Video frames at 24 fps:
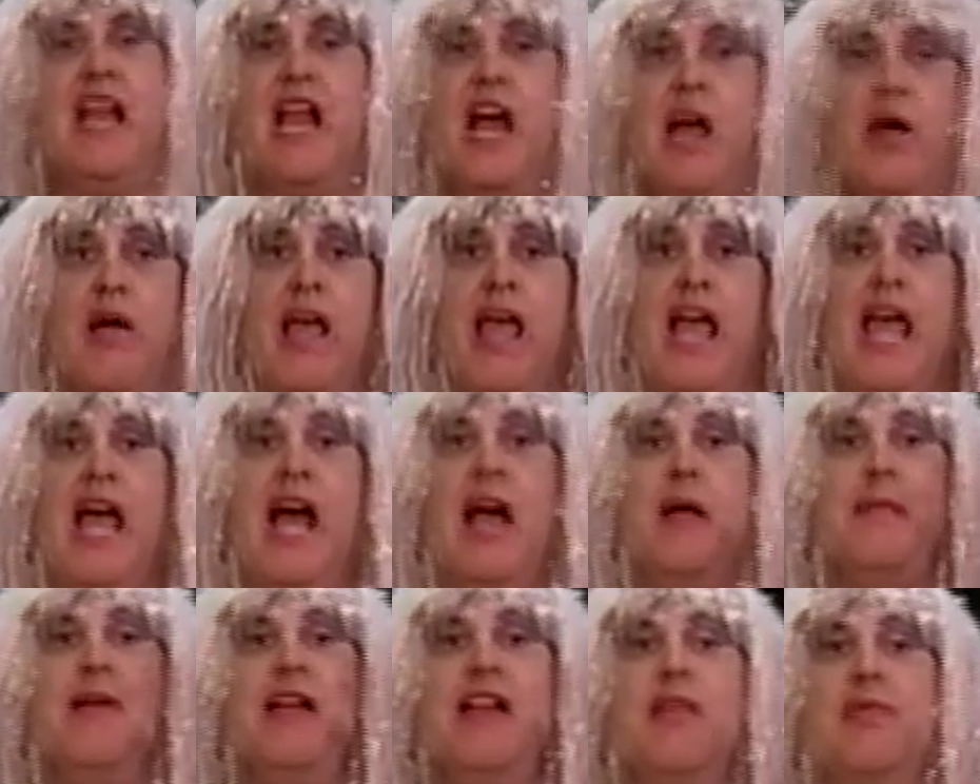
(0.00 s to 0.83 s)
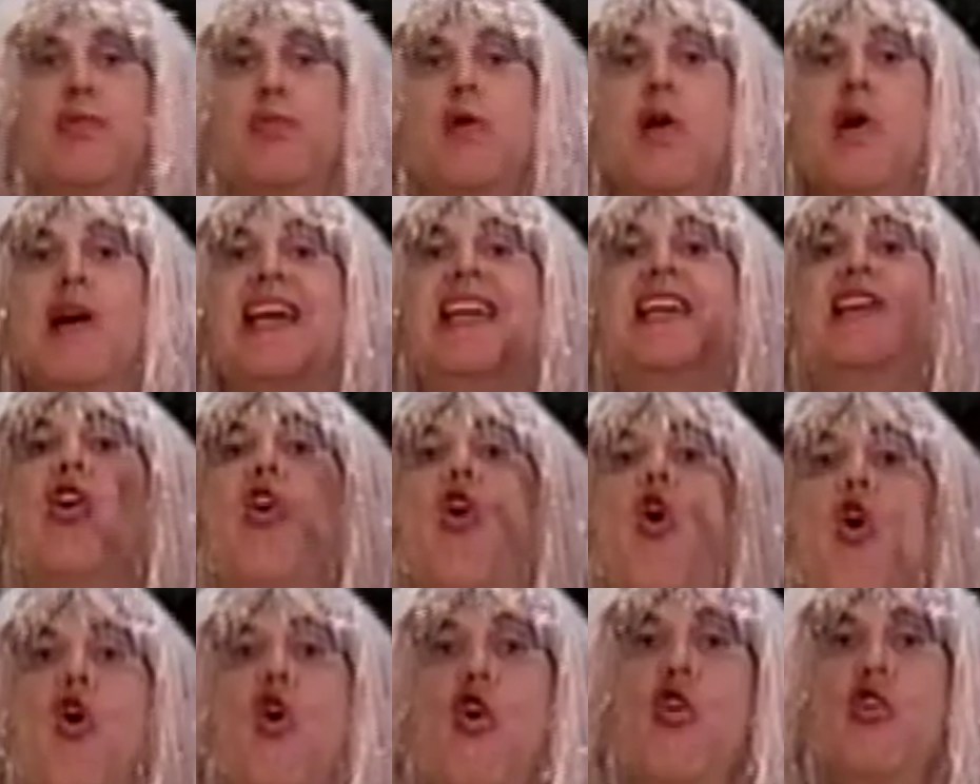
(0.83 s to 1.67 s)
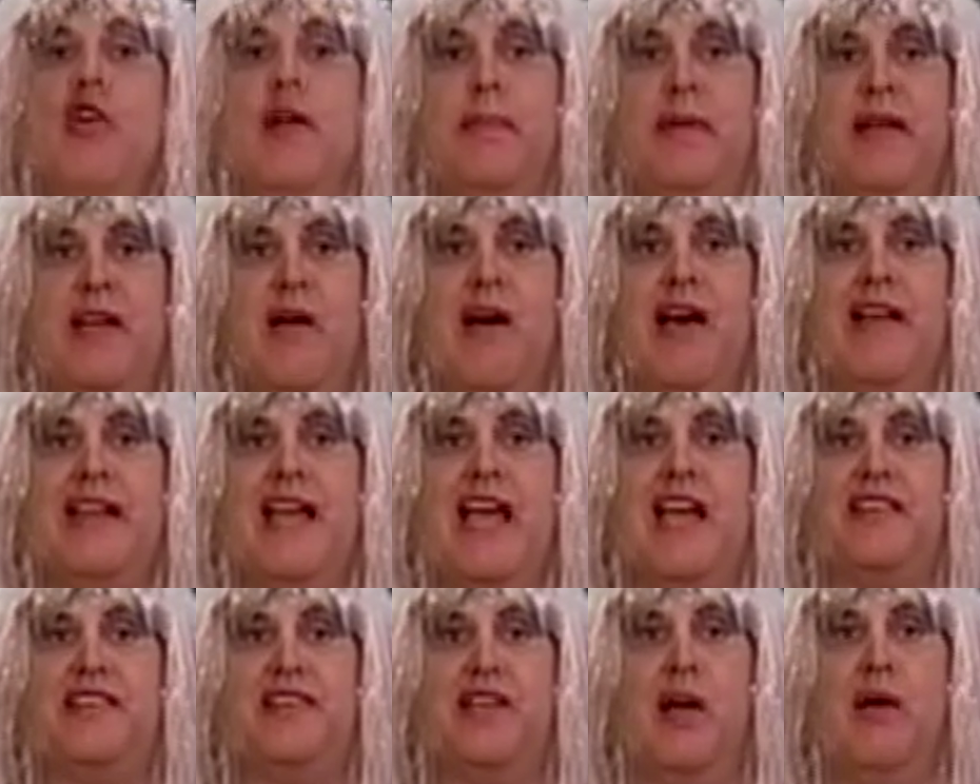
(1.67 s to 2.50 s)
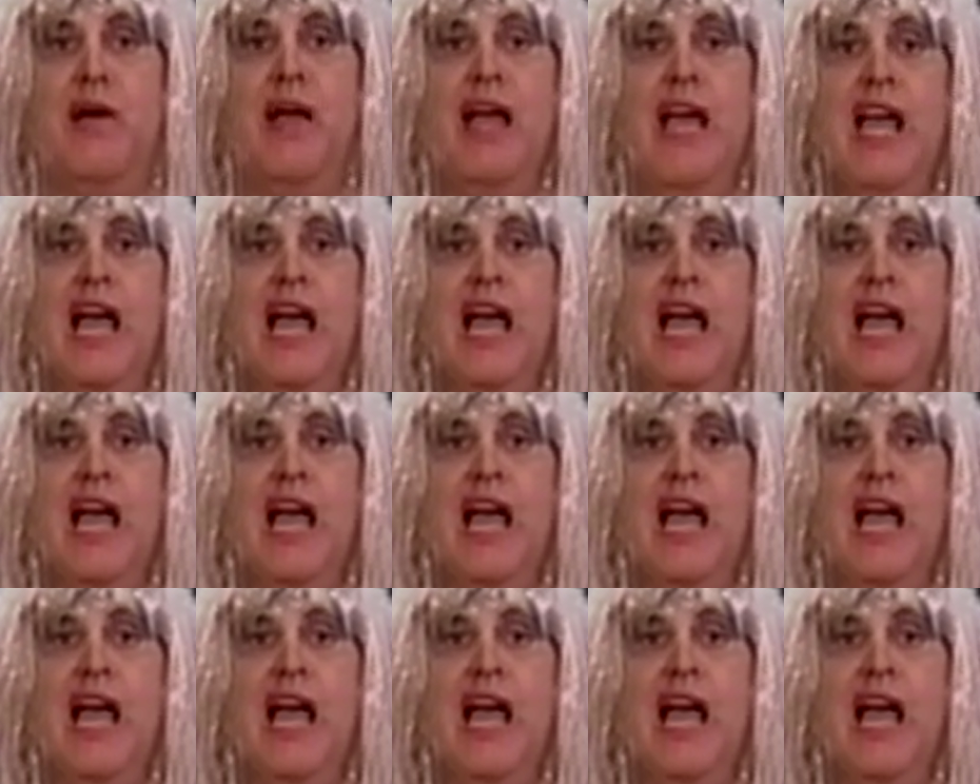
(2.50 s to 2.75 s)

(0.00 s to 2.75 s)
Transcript: I mean, it's really cool to be on that show.